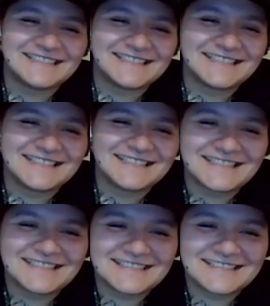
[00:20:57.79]

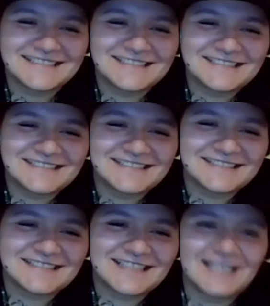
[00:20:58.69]

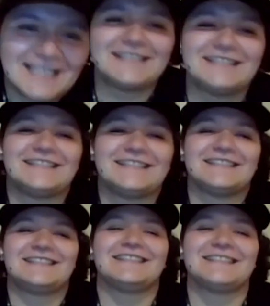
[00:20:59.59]
The person shown says nothing.